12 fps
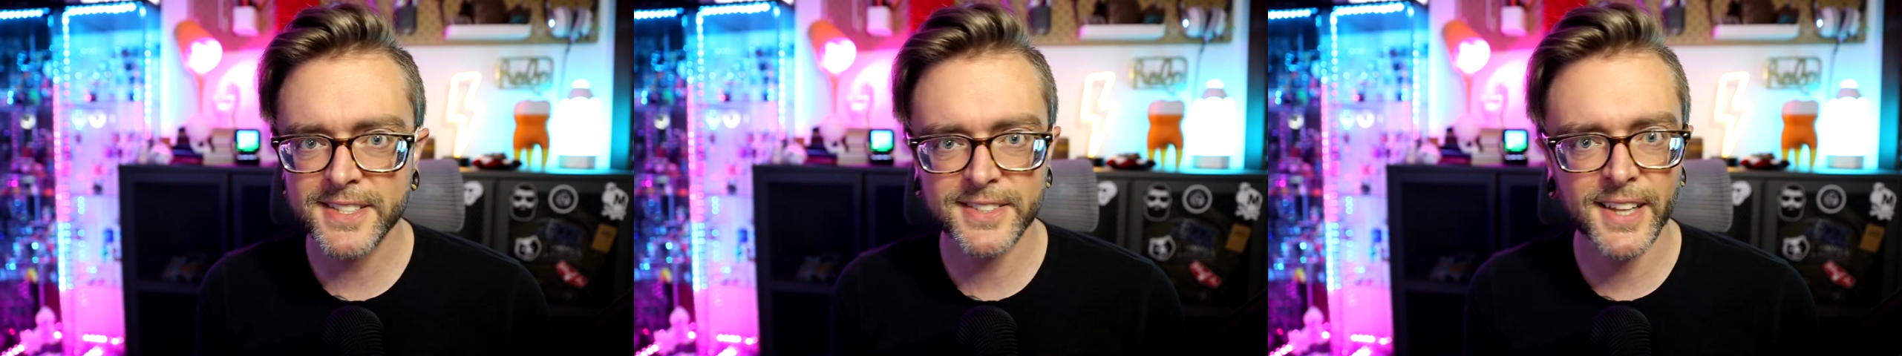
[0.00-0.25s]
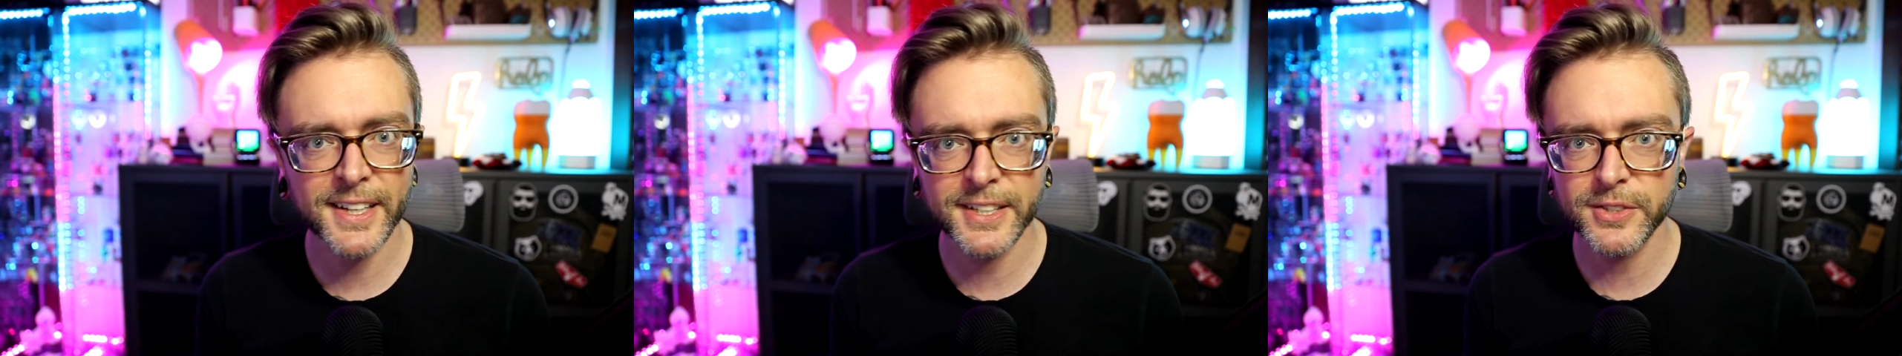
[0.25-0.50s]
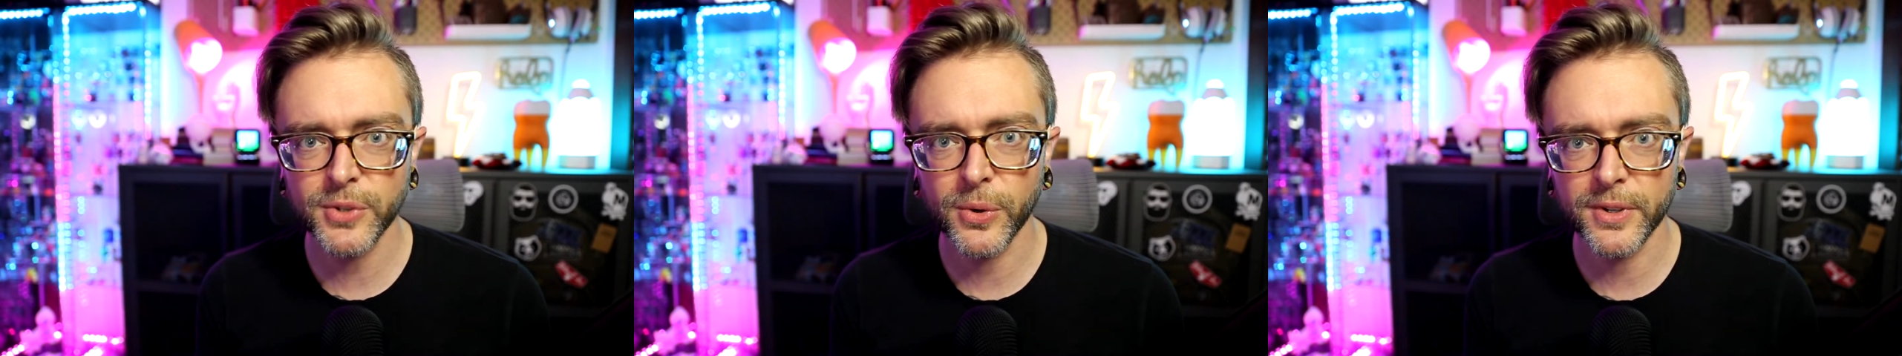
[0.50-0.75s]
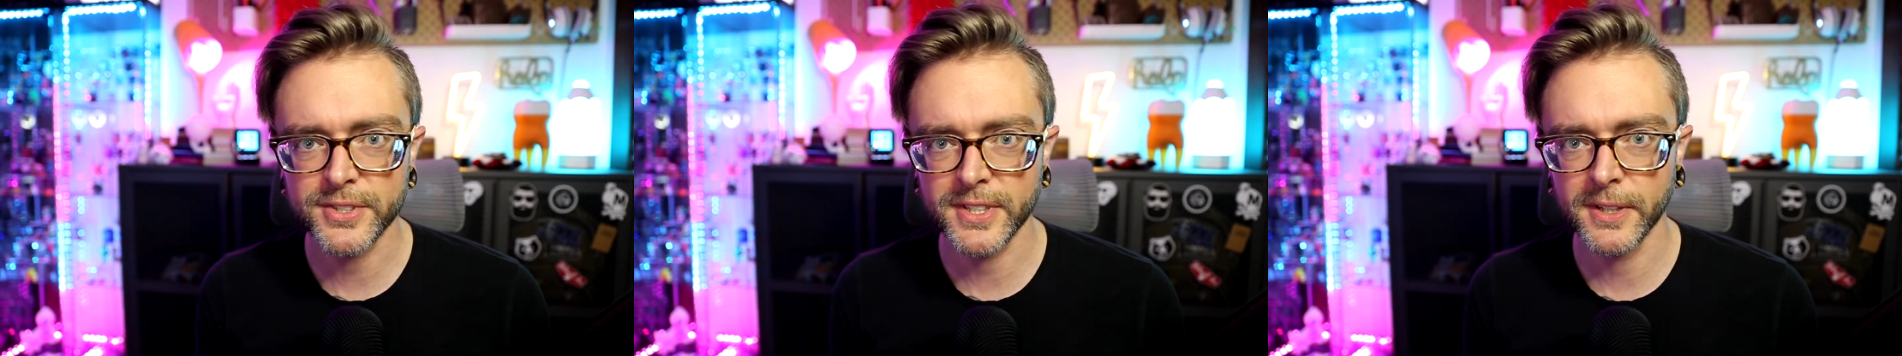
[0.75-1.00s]
sliding
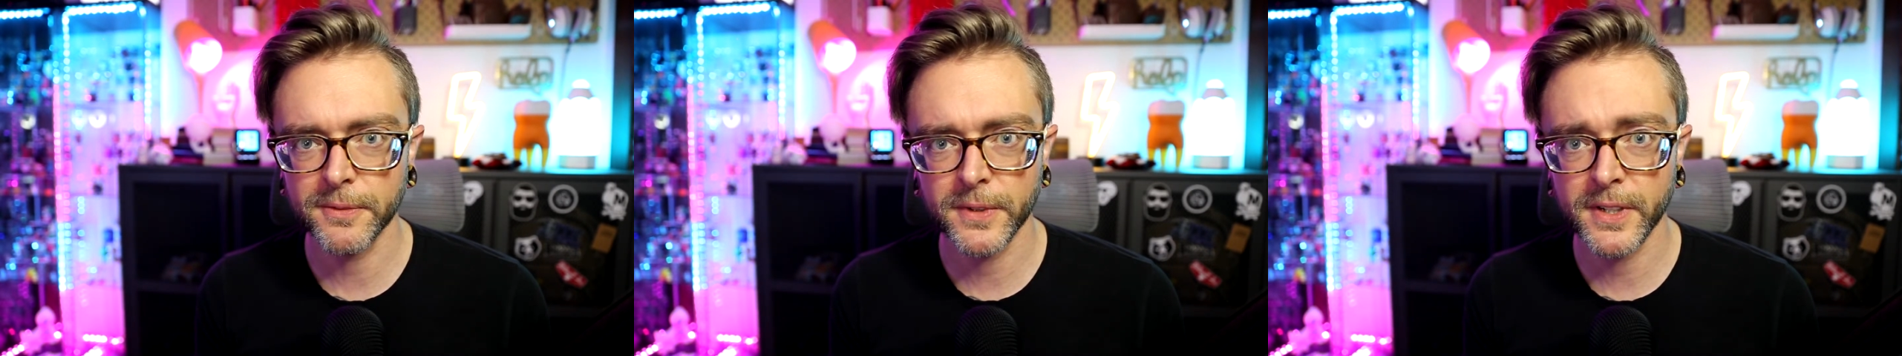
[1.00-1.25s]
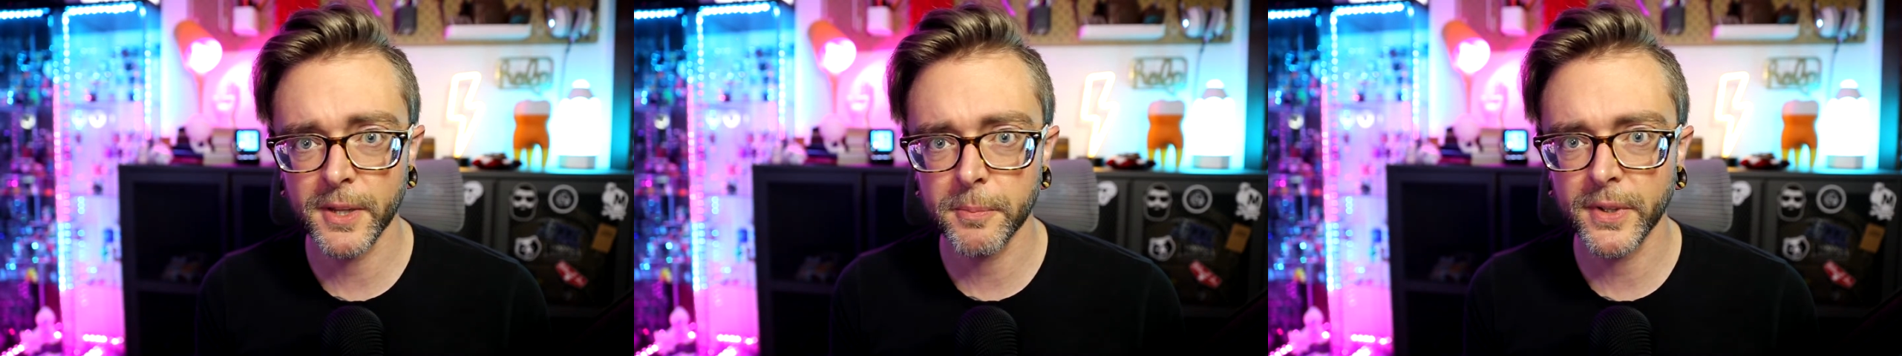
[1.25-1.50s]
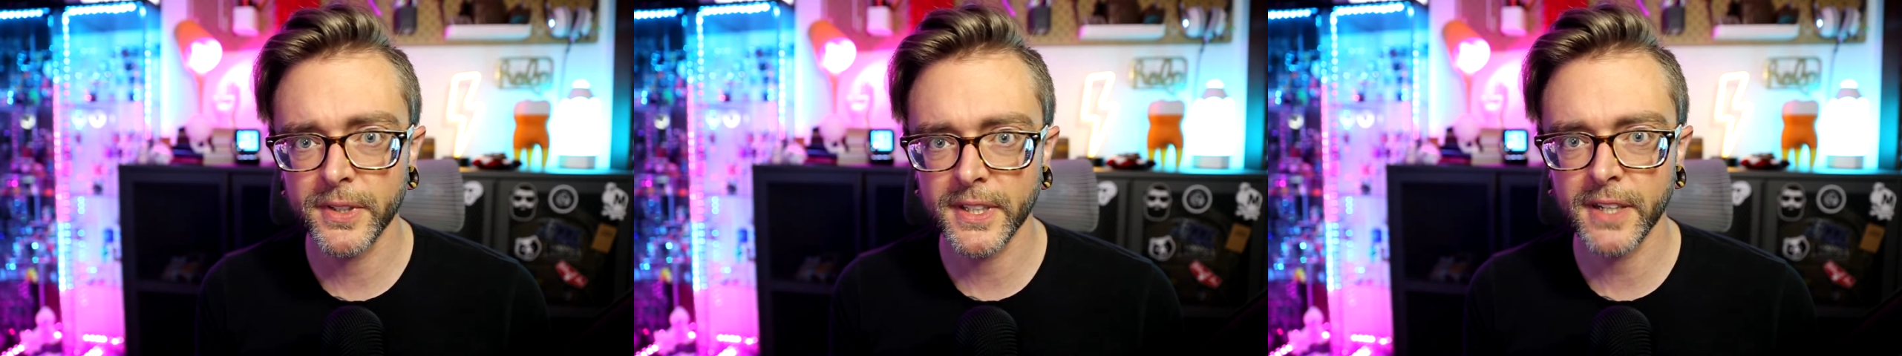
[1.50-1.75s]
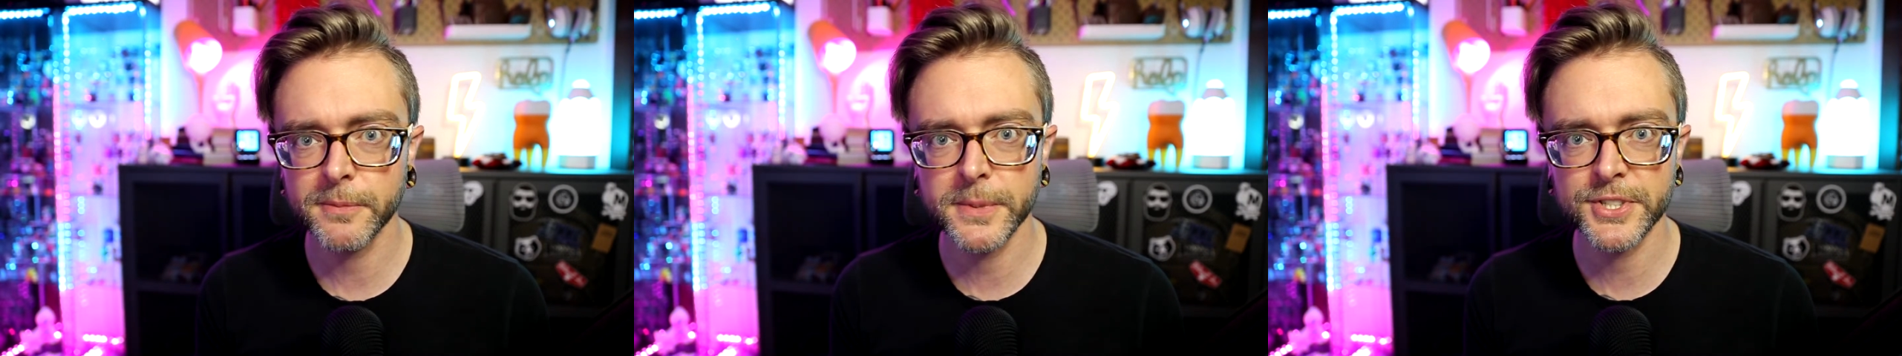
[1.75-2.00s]
doors on the front of the building
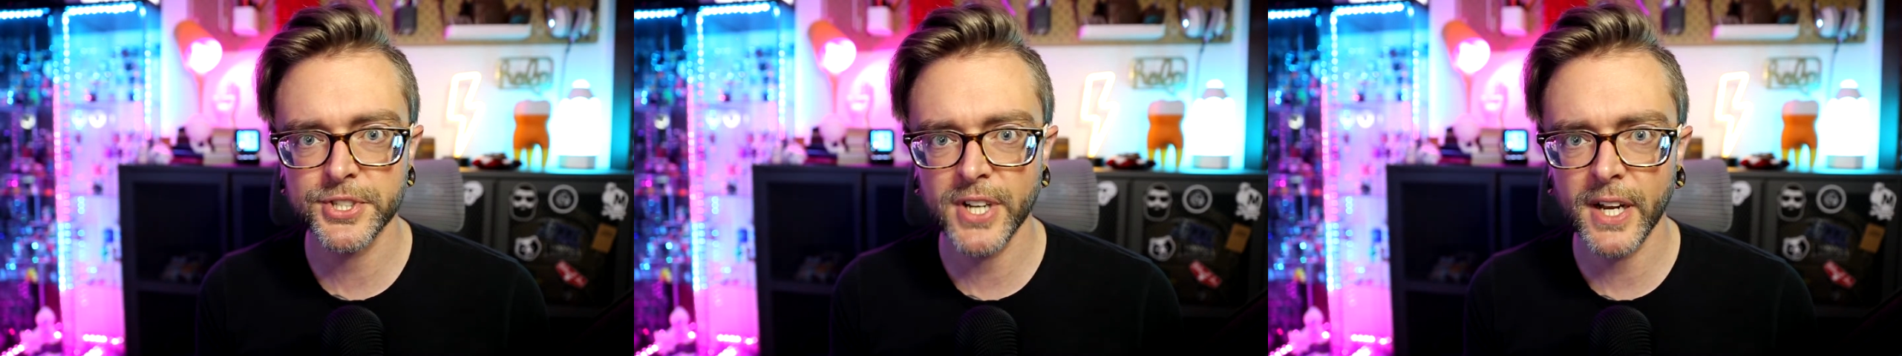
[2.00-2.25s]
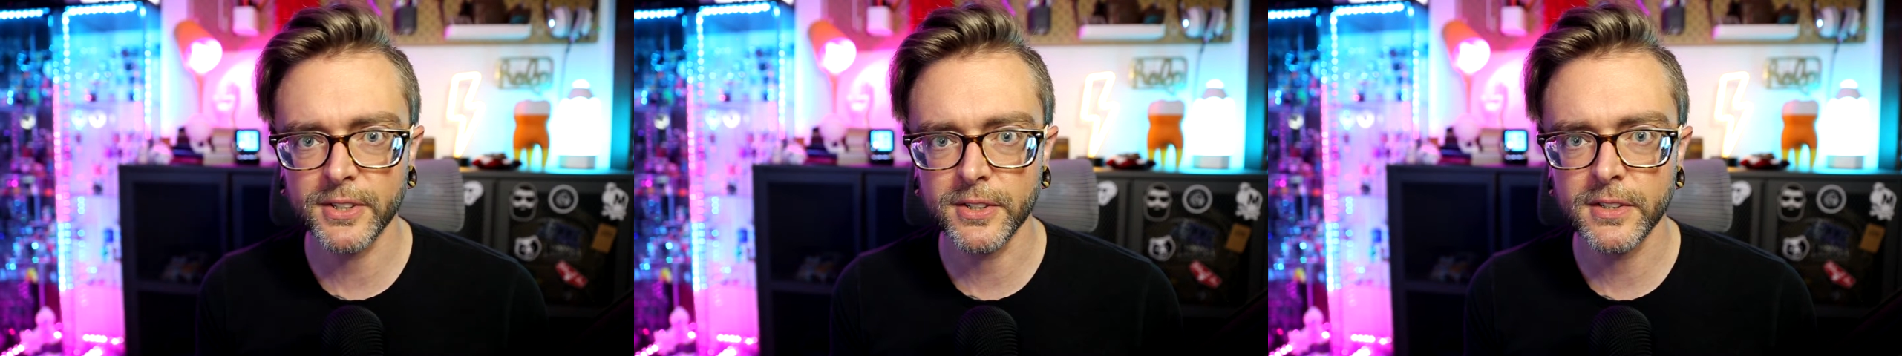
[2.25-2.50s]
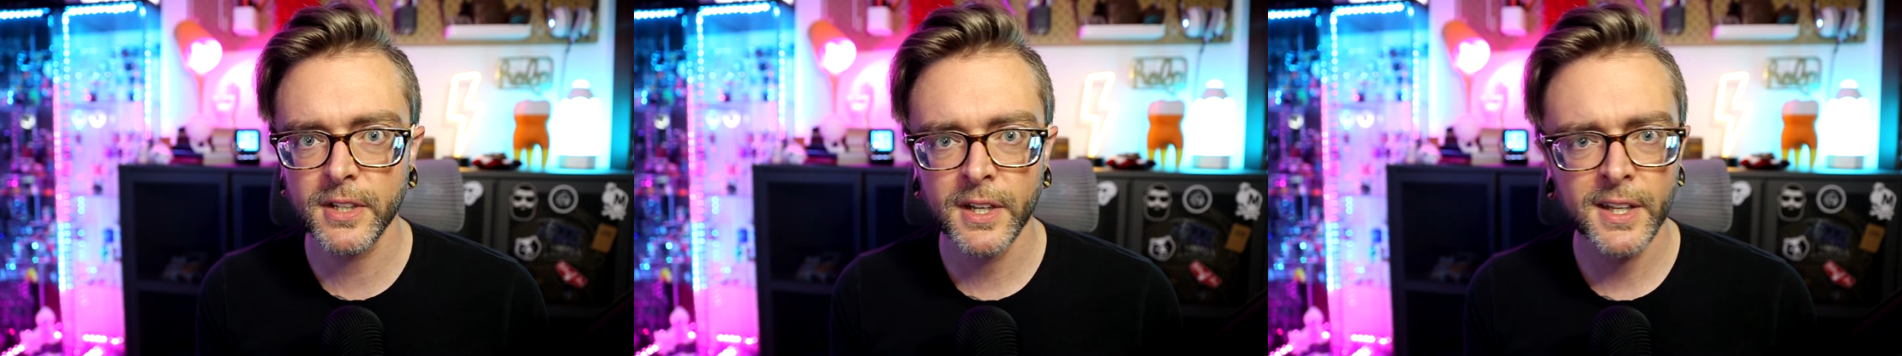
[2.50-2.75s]
have been shattered